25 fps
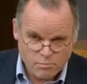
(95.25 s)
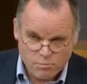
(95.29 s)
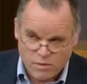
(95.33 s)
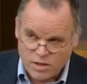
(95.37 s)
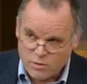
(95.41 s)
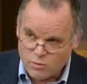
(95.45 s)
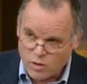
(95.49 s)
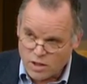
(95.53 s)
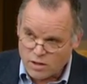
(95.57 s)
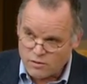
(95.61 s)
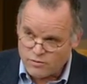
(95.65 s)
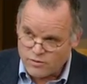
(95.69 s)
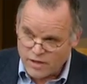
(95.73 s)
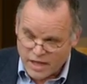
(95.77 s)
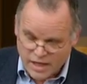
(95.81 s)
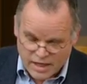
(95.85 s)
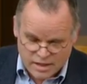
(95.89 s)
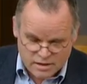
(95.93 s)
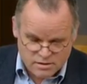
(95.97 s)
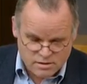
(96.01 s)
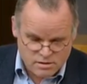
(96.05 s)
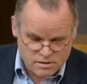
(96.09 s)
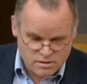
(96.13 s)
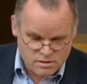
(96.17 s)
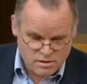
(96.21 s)
Meanwhile,
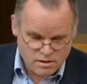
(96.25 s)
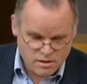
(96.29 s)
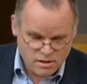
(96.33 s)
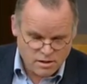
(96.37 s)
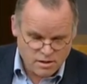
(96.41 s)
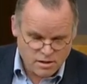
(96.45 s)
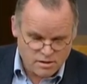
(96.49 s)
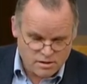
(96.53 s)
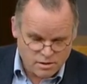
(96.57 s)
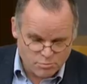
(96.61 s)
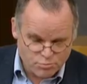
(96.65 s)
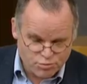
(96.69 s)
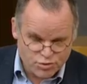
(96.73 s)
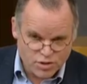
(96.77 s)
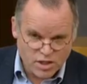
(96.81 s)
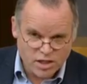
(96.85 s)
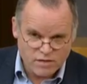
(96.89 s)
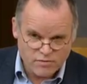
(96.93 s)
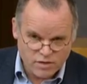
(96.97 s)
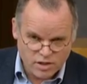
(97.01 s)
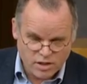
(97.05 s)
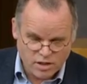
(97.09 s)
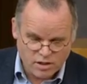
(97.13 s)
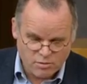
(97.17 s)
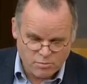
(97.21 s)
NATS is a
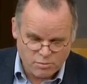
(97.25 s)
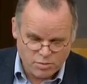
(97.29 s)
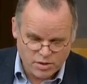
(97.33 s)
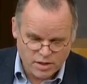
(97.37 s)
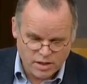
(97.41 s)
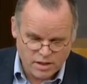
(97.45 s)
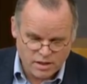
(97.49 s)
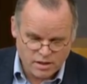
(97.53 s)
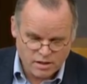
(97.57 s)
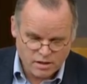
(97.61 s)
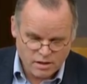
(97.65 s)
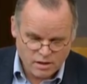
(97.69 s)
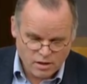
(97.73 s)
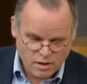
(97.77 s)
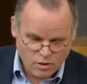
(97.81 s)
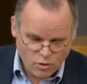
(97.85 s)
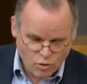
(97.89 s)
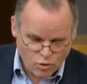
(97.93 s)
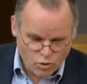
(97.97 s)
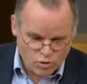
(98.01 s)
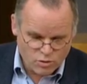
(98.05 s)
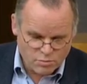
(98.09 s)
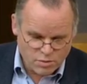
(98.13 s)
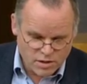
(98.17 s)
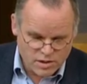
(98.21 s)
private company
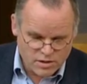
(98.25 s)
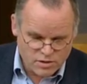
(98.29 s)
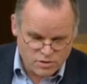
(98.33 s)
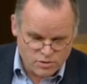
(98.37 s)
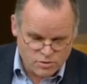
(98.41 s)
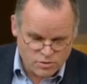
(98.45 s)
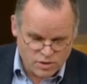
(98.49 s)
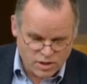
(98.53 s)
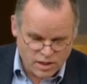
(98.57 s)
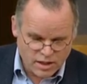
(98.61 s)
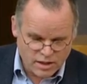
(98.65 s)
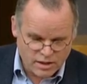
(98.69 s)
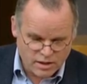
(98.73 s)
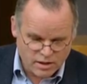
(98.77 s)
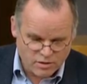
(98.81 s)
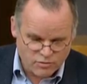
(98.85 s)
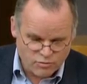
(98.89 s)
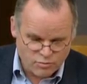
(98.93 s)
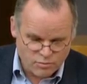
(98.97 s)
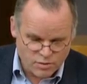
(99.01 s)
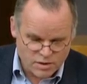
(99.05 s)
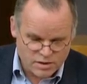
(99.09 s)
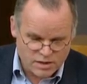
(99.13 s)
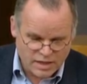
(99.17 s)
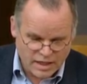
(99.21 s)
owned by the UK
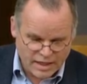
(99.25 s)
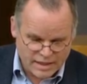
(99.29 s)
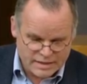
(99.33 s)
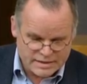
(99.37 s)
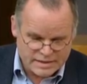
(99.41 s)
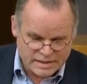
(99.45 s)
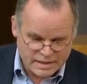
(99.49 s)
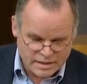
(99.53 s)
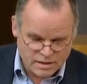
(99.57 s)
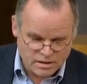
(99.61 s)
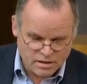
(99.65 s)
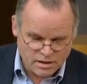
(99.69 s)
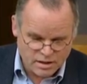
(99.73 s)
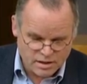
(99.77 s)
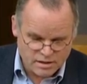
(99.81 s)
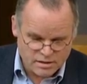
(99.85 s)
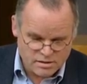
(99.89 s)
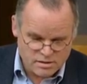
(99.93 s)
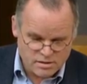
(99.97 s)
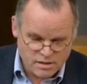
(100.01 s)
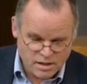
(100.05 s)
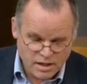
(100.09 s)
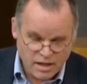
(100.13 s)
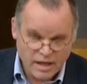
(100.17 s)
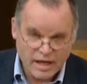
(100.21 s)
government and
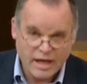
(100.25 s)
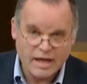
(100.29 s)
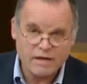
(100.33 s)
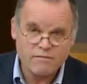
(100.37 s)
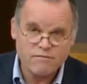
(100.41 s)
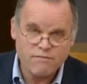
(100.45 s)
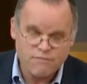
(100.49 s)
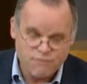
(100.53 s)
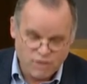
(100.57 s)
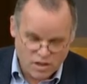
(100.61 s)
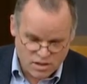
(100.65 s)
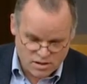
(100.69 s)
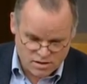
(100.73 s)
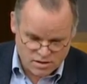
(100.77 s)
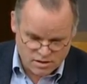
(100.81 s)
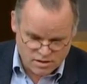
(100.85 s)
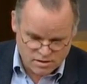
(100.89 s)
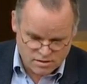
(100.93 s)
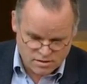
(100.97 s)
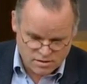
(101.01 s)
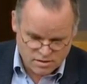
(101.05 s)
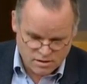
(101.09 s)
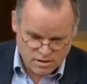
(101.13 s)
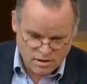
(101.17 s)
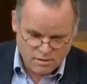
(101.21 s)
airlines and
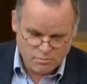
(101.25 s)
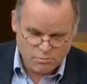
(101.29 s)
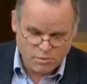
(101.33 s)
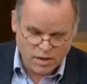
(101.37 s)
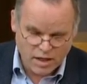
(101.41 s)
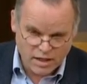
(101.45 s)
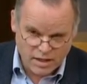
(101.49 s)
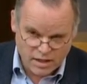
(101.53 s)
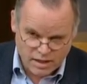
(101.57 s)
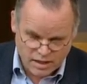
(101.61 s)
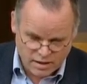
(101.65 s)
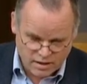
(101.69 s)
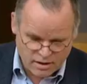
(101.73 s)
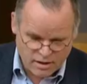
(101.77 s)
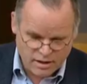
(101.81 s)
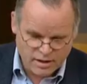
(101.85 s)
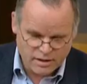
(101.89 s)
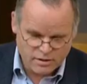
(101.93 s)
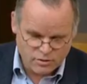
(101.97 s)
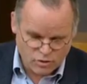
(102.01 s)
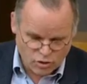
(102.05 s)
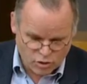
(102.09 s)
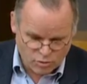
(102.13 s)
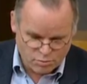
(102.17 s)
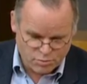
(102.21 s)
funded by
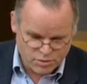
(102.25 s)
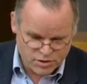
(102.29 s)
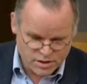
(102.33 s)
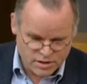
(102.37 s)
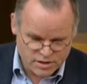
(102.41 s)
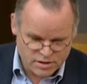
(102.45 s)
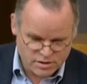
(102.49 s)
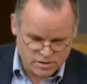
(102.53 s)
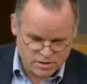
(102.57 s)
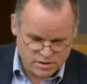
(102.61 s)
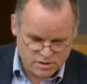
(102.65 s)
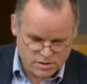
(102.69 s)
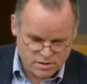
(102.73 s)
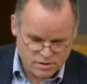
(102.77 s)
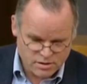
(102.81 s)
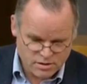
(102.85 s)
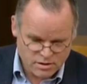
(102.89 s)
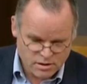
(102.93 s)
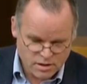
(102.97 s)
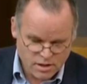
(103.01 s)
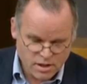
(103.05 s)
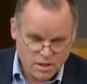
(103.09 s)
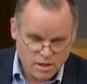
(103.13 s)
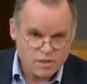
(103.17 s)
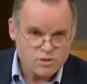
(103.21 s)
airline operators.
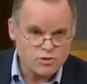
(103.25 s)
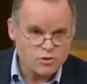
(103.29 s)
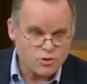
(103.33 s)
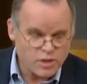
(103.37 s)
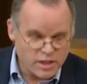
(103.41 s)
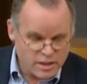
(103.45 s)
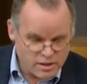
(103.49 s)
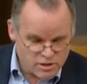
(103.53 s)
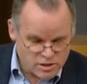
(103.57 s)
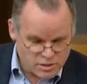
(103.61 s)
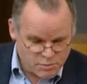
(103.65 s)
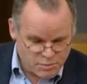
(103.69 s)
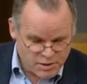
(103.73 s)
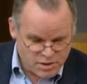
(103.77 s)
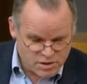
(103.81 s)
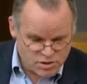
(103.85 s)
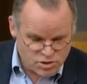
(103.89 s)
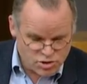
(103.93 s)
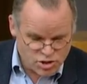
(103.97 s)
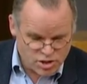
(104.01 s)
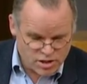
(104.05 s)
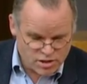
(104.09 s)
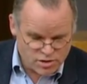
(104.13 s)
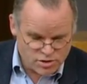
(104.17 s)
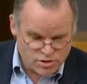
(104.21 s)
So
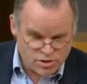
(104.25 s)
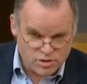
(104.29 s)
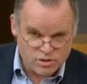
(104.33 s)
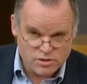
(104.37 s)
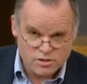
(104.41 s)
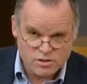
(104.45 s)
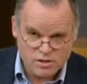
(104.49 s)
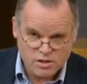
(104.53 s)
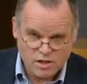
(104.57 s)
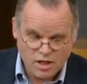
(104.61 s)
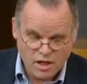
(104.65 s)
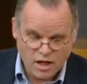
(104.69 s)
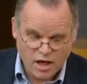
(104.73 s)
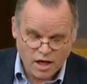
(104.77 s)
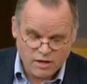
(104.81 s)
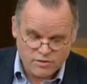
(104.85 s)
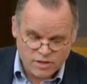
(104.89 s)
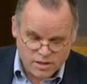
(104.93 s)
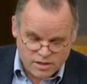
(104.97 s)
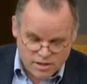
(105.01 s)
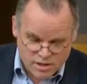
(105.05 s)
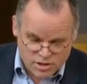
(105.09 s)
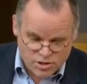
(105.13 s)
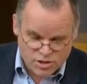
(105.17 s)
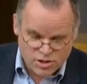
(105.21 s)
airspace changes
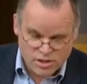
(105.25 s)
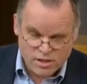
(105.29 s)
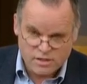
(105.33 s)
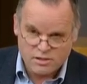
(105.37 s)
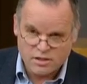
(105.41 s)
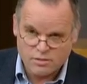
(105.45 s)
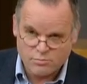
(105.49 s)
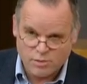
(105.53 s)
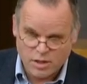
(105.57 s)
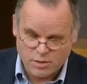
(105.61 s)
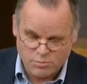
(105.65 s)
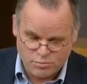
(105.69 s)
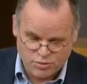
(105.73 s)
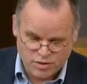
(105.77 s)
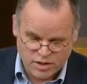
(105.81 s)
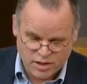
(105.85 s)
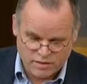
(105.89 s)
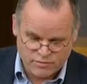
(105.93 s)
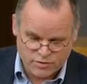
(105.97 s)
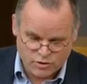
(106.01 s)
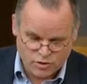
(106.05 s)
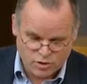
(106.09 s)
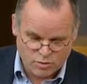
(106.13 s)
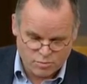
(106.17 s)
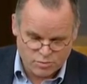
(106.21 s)
are initiated by
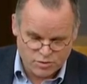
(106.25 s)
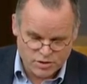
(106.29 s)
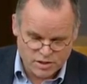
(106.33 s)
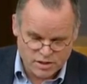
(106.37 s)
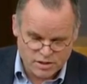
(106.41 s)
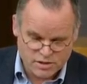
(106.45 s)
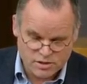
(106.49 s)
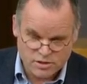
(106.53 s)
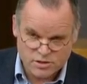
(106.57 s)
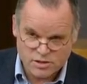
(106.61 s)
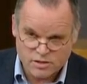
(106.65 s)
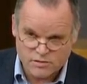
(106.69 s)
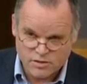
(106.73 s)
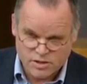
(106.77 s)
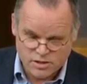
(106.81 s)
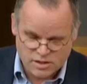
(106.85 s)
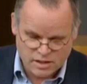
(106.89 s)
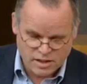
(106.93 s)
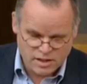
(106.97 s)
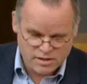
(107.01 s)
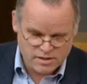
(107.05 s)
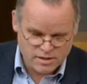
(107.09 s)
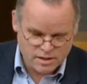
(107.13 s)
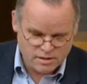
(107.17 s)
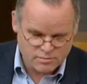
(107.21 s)
private operators, in this
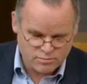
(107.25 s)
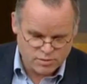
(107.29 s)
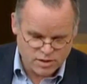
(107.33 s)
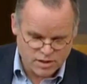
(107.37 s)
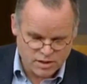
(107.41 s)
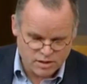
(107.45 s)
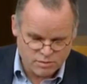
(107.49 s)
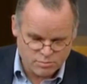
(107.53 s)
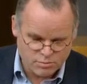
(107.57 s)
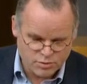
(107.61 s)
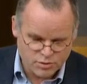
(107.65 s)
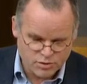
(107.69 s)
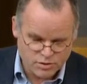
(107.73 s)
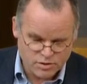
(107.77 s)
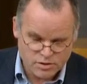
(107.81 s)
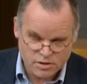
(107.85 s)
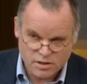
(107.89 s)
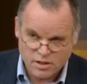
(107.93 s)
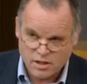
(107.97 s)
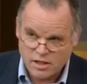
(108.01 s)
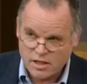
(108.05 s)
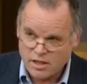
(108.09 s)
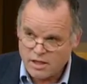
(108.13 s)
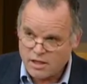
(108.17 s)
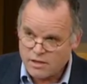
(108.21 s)
case Edinburgh Airport.
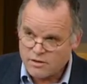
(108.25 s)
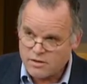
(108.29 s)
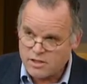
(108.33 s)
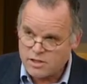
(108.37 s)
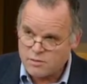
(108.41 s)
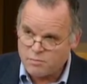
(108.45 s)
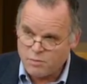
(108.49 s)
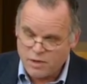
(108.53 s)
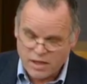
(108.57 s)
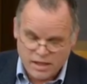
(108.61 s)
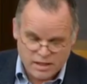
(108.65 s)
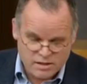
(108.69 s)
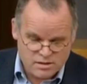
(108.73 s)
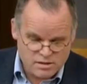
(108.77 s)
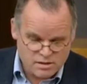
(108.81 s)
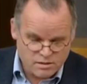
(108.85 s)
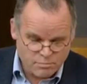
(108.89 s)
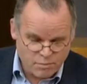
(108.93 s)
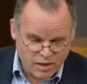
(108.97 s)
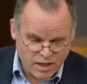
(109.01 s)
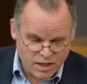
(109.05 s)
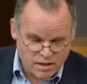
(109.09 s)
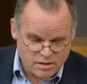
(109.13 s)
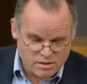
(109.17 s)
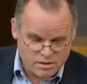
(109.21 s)
These
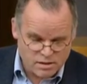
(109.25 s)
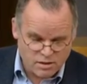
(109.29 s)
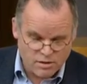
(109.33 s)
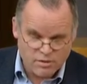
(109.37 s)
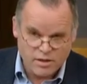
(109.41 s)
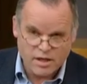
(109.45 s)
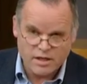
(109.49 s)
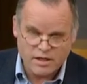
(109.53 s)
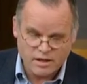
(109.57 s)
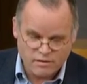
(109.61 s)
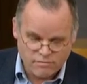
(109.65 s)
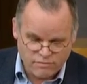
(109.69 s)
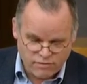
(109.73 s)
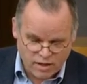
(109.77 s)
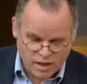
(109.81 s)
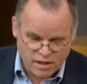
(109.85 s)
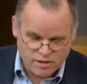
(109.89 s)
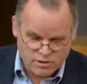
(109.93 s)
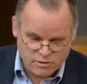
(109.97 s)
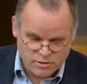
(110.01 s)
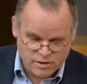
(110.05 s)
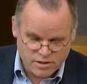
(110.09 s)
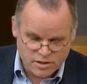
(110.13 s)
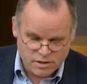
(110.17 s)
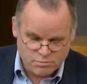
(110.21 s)
plans are then
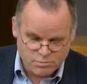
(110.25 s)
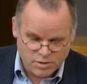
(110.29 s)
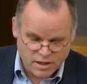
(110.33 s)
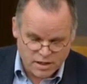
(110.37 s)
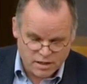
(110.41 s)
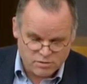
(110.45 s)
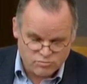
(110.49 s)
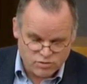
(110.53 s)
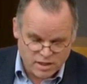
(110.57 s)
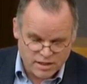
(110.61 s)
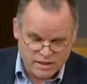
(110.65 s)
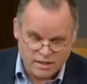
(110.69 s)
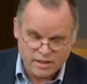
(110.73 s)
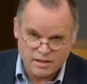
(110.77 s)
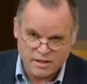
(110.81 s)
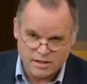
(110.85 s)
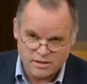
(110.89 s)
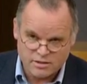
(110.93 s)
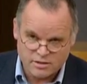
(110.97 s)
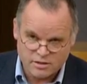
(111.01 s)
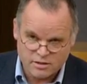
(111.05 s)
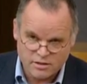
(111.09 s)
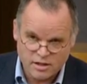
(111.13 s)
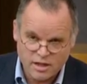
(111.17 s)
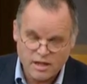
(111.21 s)
evaluated by a
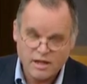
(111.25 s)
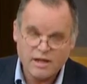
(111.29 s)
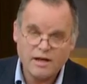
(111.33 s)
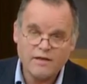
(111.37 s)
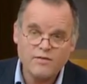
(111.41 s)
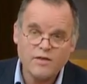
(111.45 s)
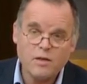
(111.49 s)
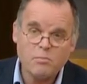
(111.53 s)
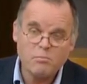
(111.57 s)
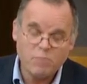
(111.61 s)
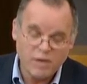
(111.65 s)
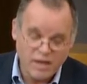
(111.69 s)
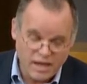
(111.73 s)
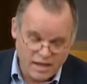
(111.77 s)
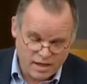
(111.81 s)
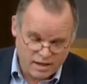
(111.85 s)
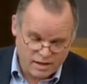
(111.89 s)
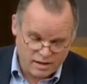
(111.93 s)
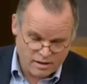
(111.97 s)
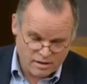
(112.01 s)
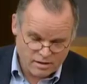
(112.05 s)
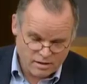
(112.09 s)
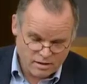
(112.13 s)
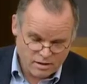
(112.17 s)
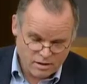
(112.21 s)
regulator in the
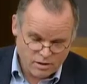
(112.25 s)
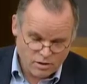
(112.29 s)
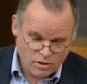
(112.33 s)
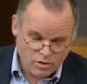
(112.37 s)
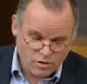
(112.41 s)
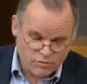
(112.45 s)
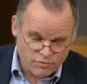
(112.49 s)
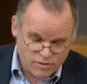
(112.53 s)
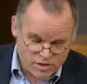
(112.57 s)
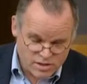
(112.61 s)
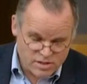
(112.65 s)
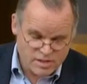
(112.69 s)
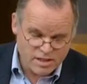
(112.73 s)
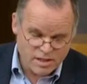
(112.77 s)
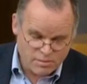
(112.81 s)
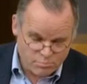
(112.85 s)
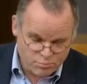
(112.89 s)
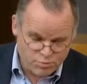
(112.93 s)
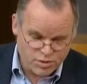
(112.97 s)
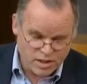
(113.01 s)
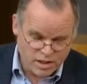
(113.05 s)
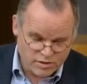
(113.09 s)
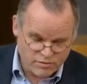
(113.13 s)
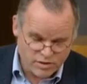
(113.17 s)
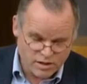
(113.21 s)
pay of the
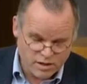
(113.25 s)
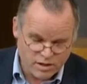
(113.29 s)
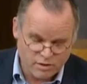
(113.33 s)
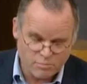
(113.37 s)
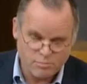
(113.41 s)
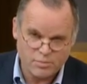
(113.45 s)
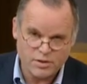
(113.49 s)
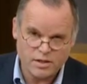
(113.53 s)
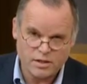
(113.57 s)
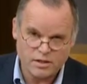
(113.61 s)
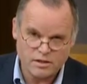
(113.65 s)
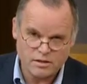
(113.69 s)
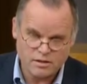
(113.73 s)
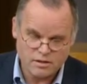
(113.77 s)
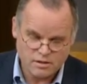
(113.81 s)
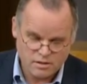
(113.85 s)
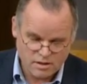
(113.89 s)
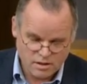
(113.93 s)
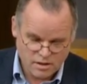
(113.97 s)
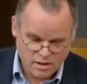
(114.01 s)
same private company.